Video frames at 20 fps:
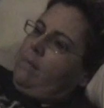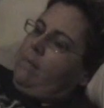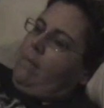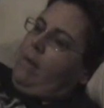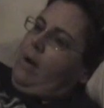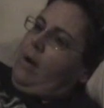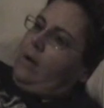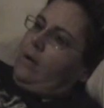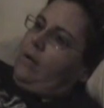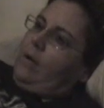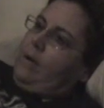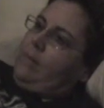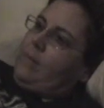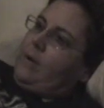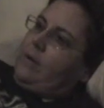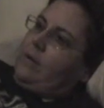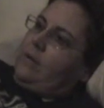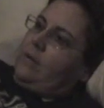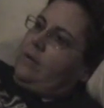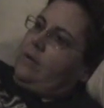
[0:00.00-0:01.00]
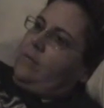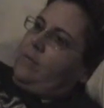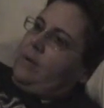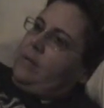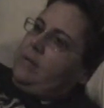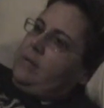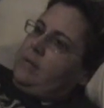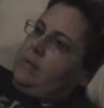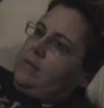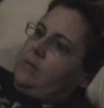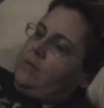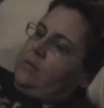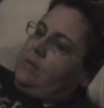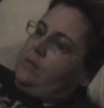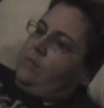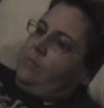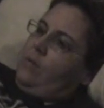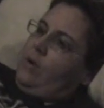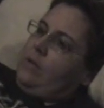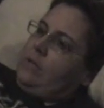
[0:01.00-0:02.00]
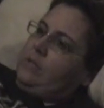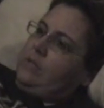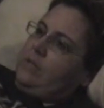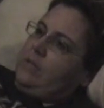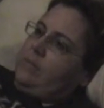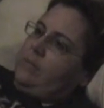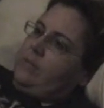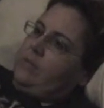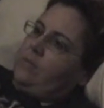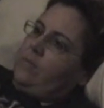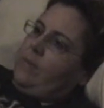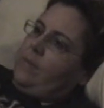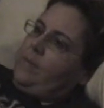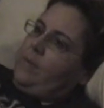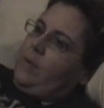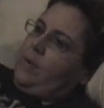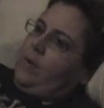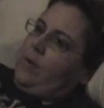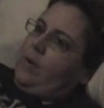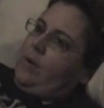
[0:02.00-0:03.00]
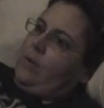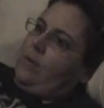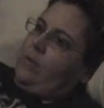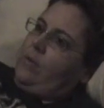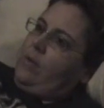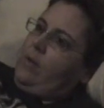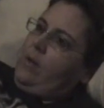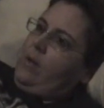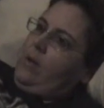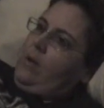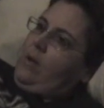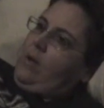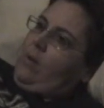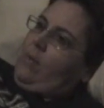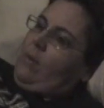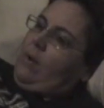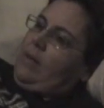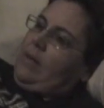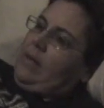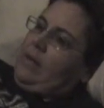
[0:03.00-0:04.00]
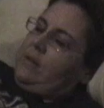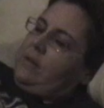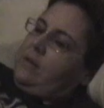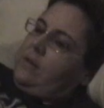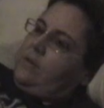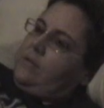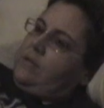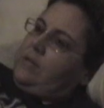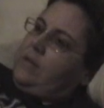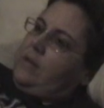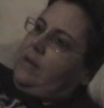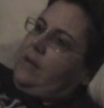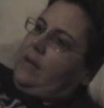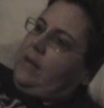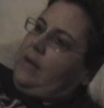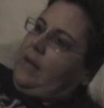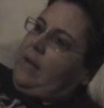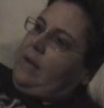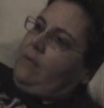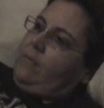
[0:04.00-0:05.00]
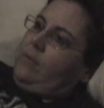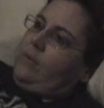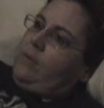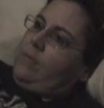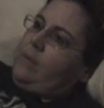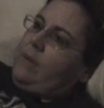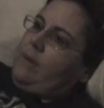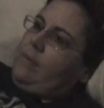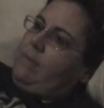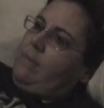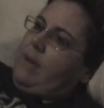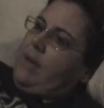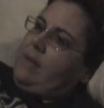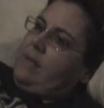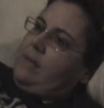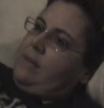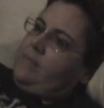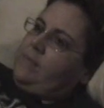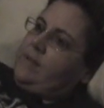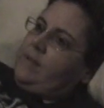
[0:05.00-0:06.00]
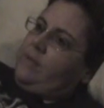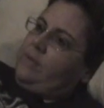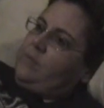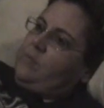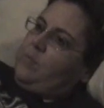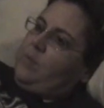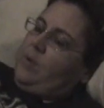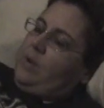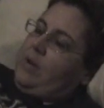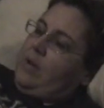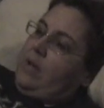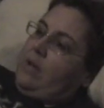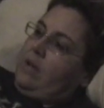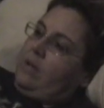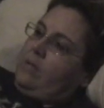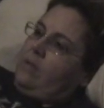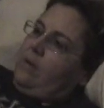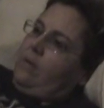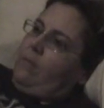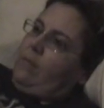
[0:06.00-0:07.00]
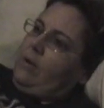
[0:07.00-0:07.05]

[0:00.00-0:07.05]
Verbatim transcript: Ma and Grandma cleared away the dishes and washed them and swept the hearth, while Aunt Docia and Aunt Ruby made themselves pretty in their